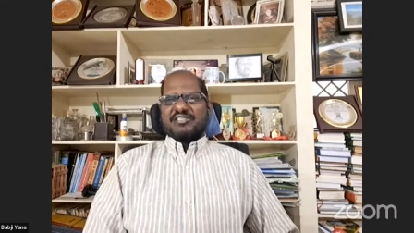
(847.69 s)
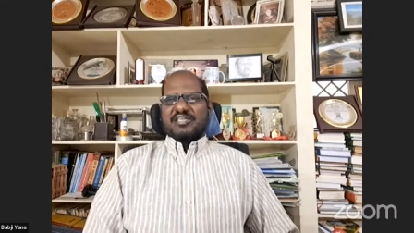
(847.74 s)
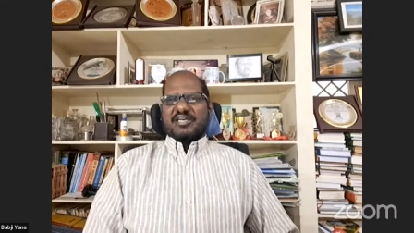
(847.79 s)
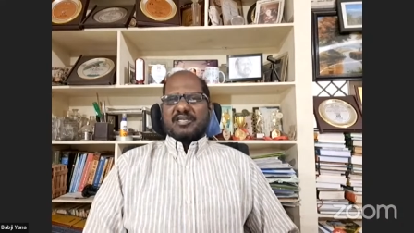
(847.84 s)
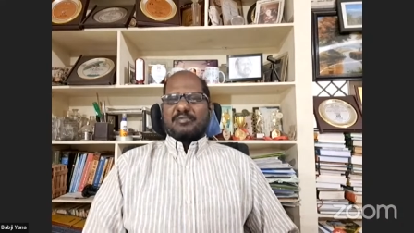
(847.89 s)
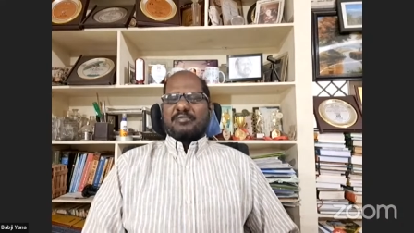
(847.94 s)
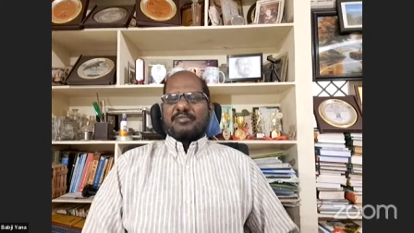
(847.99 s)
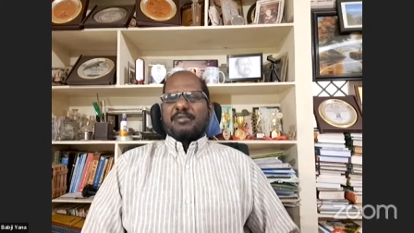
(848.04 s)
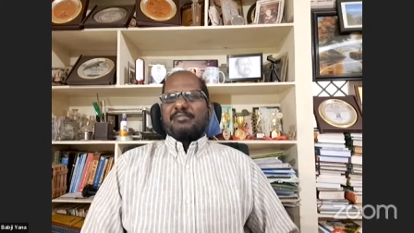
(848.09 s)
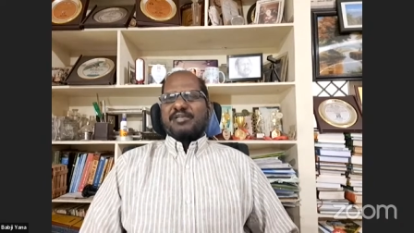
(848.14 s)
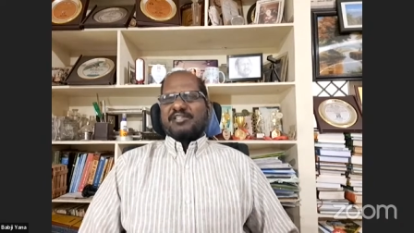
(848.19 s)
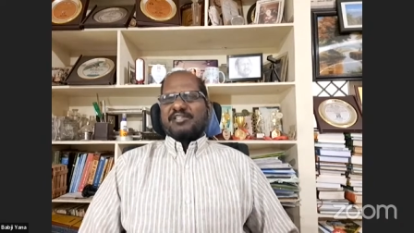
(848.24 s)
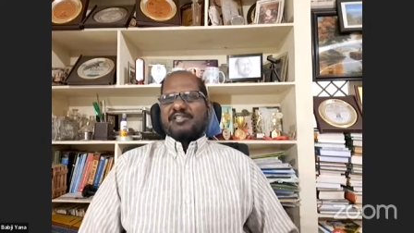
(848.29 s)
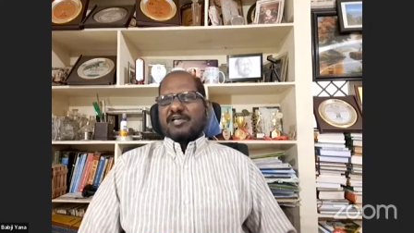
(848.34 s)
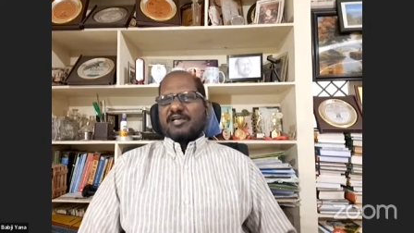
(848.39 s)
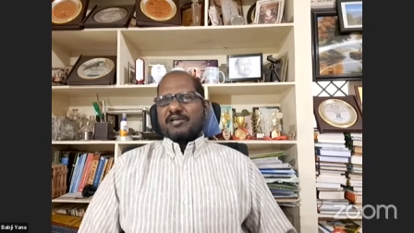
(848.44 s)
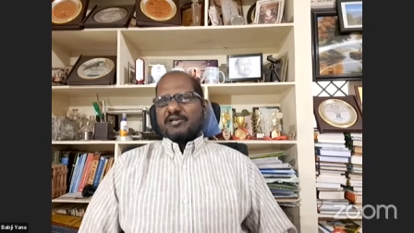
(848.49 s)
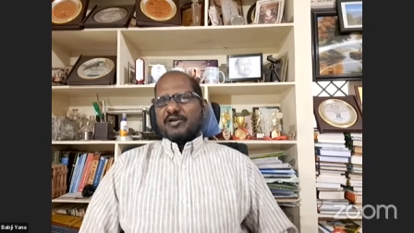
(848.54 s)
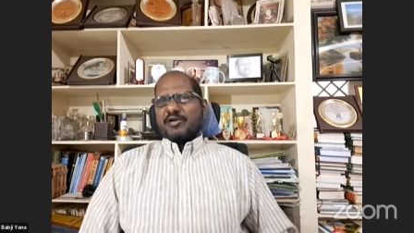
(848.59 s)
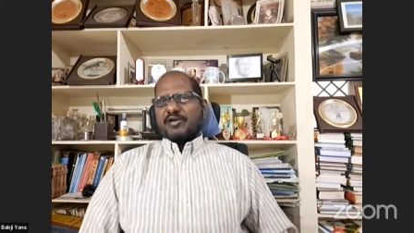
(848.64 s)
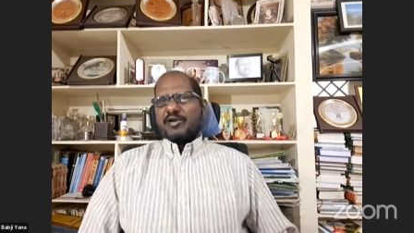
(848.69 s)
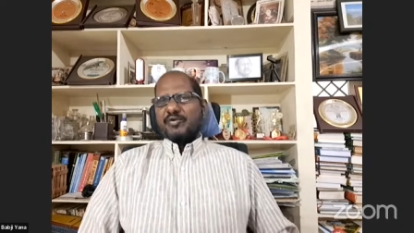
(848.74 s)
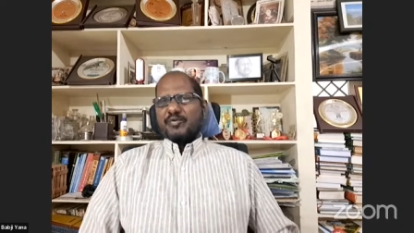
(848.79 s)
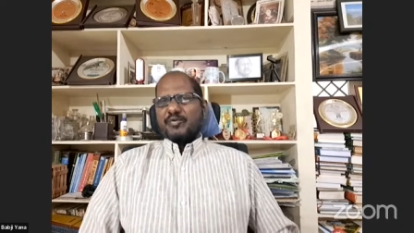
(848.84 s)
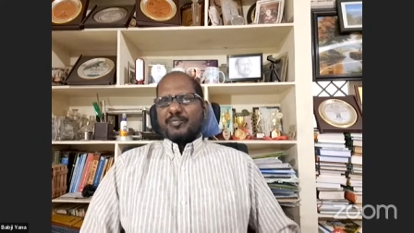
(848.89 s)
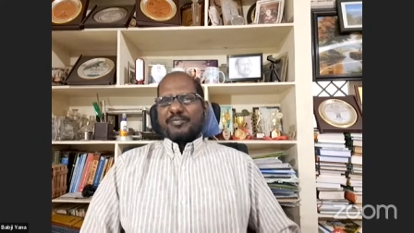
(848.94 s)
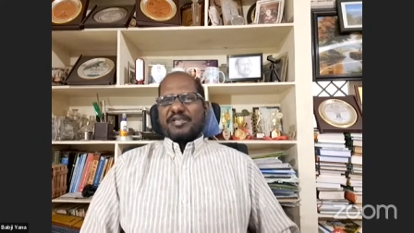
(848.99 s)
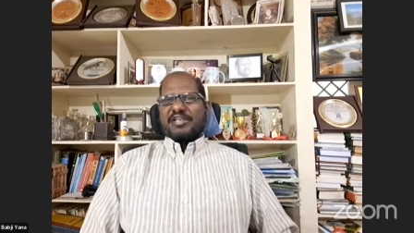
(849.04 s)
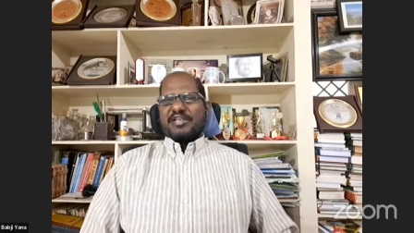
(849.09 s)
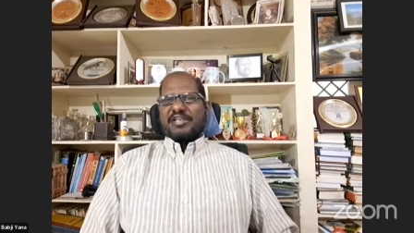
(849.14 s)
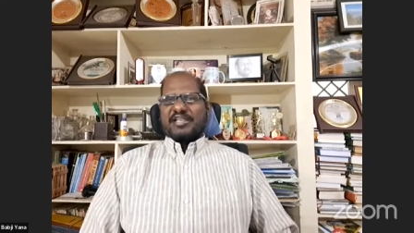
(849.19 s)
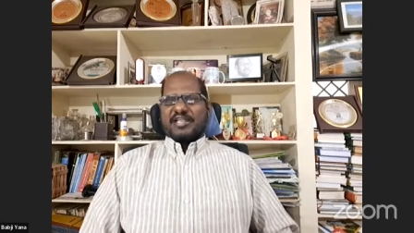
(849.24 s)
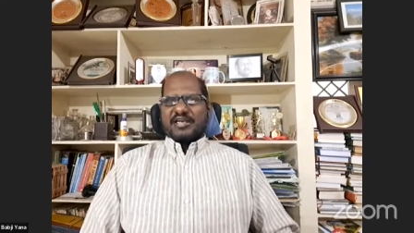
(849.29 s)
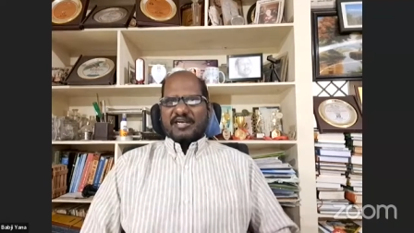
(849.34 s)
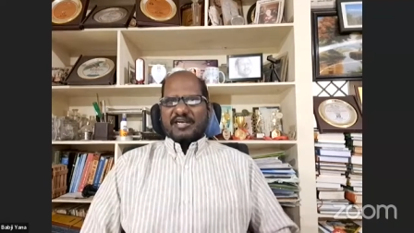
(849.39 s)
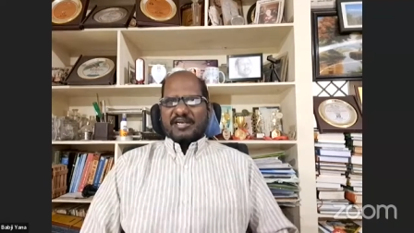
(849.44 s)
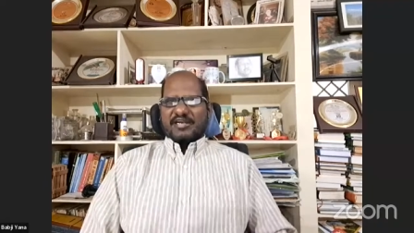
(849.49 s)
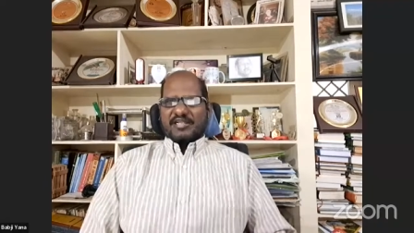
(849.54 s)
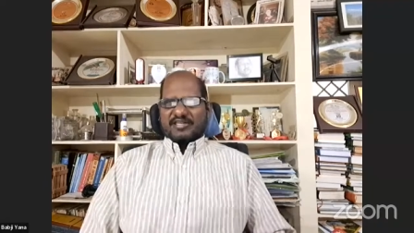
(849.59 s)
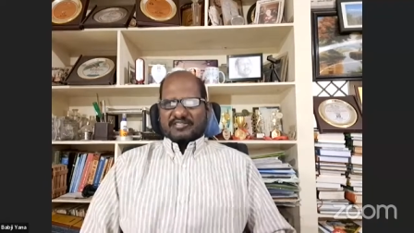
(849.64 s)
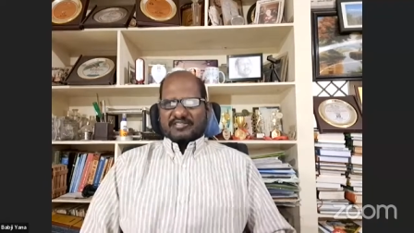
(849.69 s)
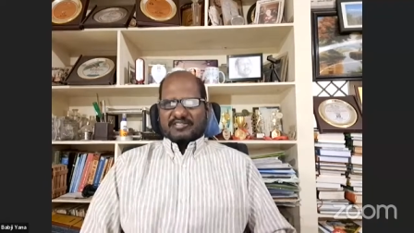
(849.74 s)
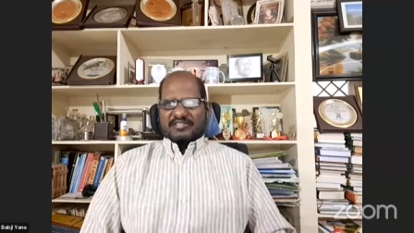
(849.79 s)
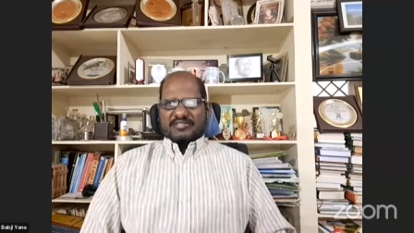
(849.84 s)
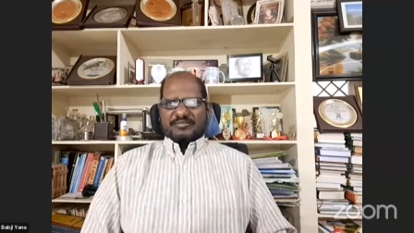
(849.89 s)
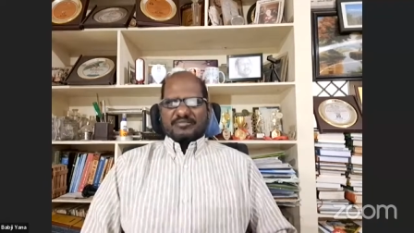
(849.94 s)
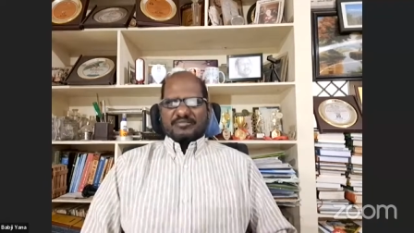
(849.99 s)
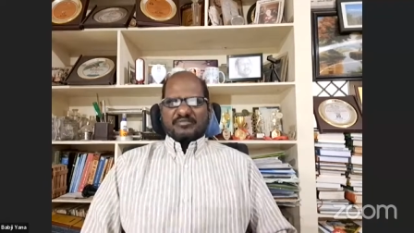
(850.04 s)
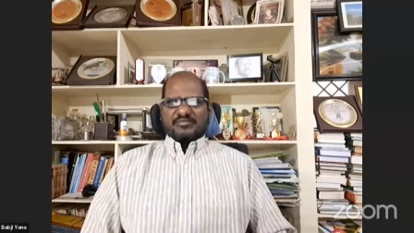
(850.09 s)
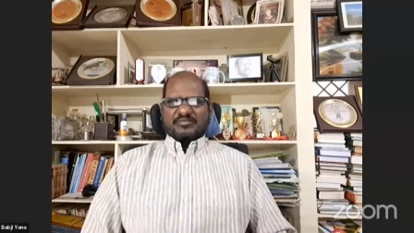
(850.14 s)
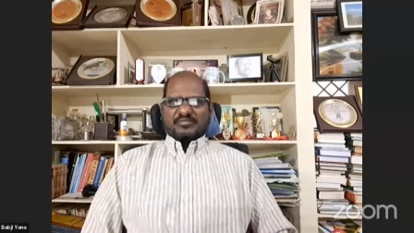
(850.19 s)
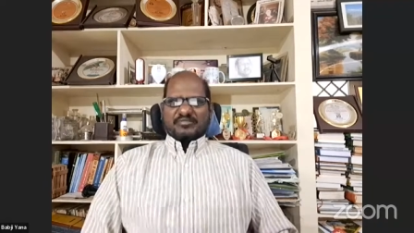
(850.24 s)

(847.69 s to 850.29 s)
general public. They are called opinion leaders.